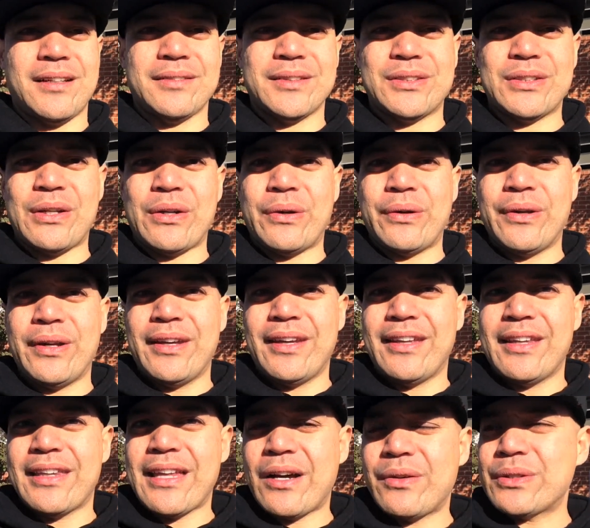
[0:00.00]
So
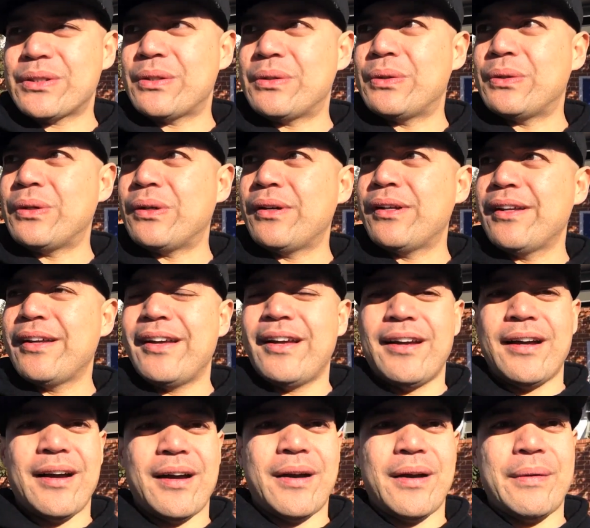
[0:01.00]
that was cool.
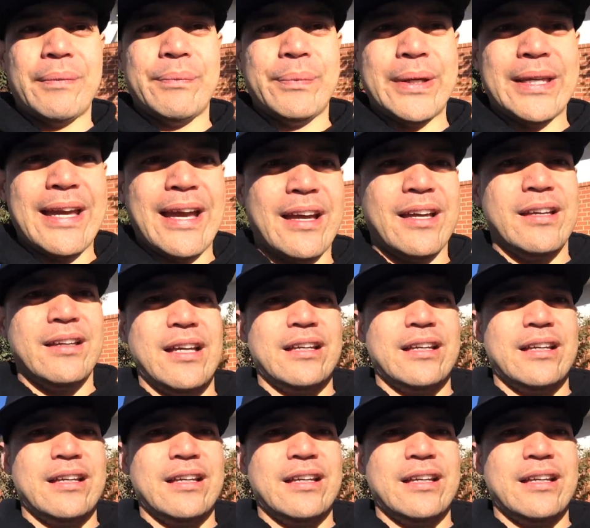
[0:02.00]
But yeah,